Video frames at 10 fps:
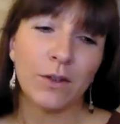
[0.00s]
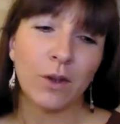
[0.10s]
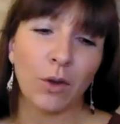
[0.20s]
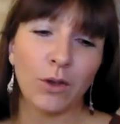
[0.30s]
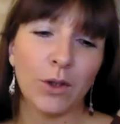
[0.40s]

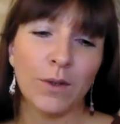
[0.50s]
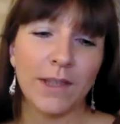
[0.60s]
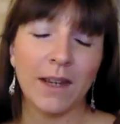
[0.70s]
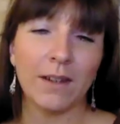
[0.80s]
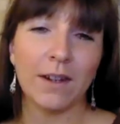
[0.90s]
not
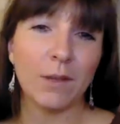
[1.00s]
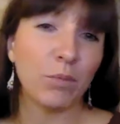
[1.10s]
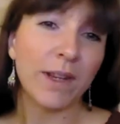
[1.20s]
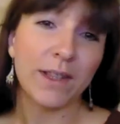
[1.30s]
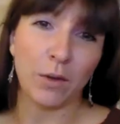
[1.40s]
using the
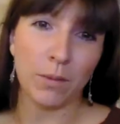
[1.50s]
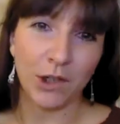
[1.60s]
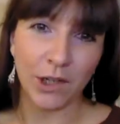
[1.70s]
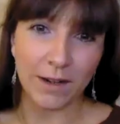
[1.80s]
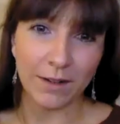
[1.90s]
Nespresso
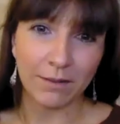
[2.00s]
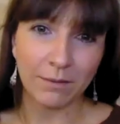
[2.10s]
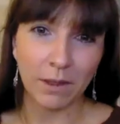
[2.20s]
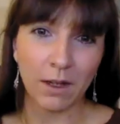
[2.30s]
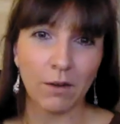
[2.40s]
machine.
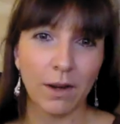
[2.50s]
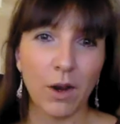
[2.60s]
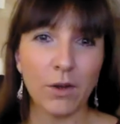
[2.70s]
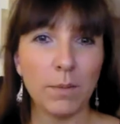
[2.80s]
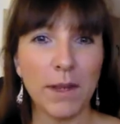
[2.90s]
You know, it
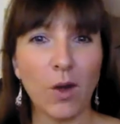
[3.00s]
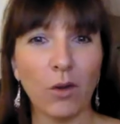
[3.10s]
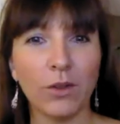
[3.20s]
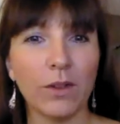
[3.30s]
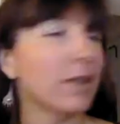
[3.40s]
goes
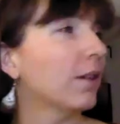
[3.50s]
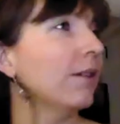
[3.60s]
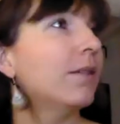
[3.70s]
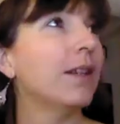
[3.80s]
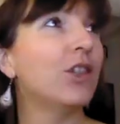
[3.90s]
beyond
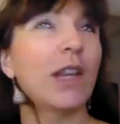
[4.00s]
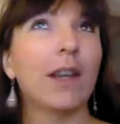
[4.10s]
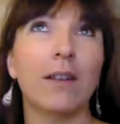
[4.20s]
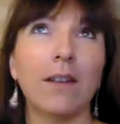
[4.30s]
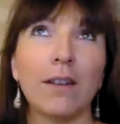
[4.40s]

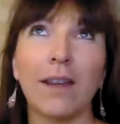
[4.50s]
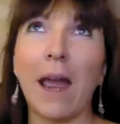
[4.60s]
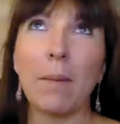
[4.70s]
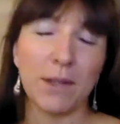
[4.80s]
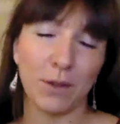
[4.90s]
ditching the
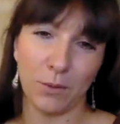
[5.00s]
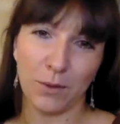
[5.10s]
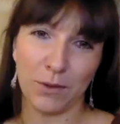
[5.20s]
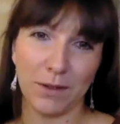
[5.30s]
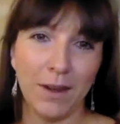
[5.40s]

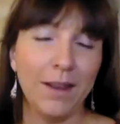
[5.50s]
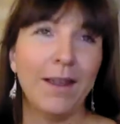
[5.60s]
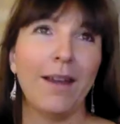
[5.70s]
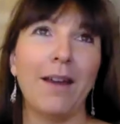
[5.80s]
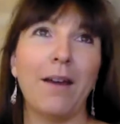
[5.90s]
capsules.
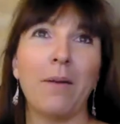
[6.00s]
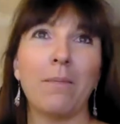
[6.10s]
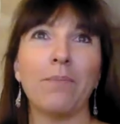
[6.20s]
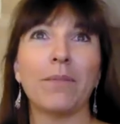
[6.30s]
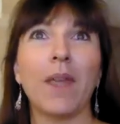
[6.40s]

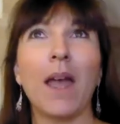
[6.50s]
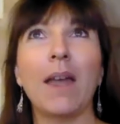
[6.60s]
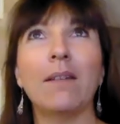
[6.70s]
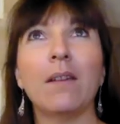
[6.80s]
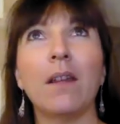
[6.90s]
And
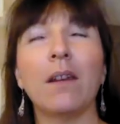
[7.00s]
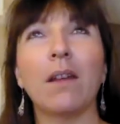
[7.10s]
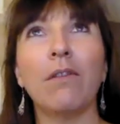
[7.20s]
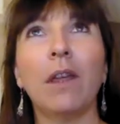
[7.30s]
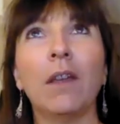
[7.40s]

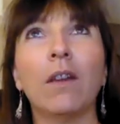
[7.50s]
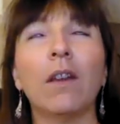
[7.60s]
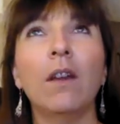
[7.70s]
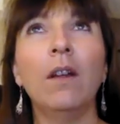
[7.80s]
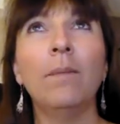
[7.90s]
I think
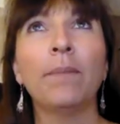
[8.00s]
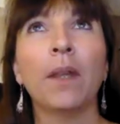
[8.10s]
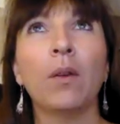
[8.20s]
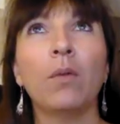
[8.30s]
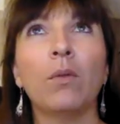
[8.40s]

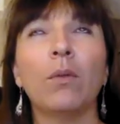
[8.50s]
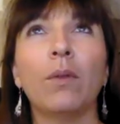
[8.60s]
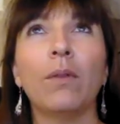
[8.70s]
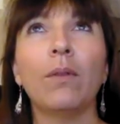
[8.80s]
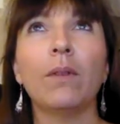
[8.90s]

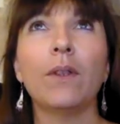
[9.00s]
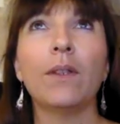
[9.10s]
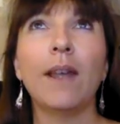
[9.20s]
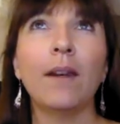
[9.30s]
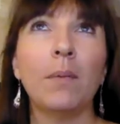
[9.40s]

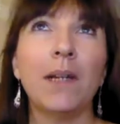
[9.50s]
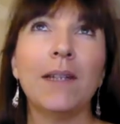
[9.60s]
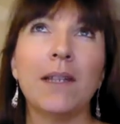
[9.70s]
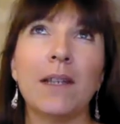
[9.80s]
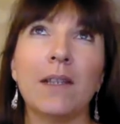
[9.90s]

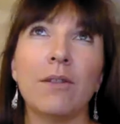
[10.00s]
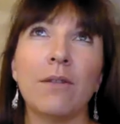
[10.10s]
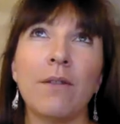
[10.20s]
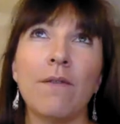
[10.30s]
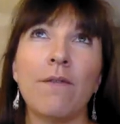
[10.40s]
sustainability
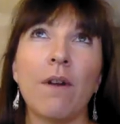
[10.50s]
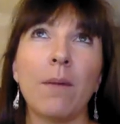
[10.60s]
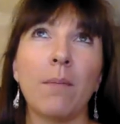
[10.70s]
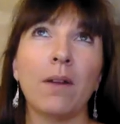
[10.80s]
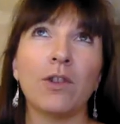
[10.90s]
is
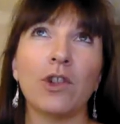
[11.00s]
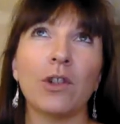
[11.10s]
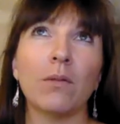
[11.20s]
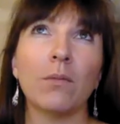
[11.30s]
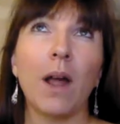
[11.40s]
very
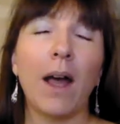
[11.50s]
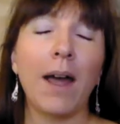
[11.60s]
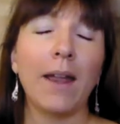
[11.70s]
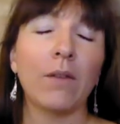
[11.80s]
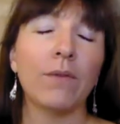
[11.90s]
much
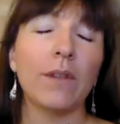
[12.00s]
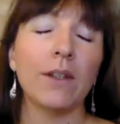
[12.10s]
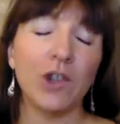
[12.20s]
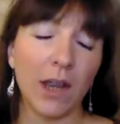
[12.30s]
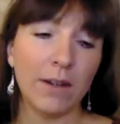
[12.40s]
high on the
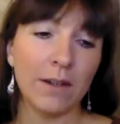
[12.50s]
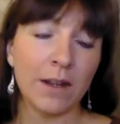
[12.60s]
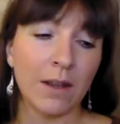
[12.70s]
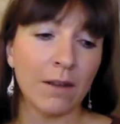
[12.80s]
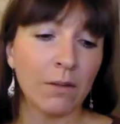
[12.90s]

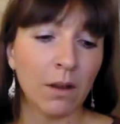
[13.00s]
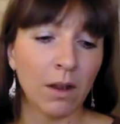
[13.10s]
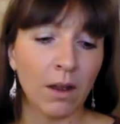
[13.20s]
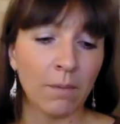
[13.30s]
agenda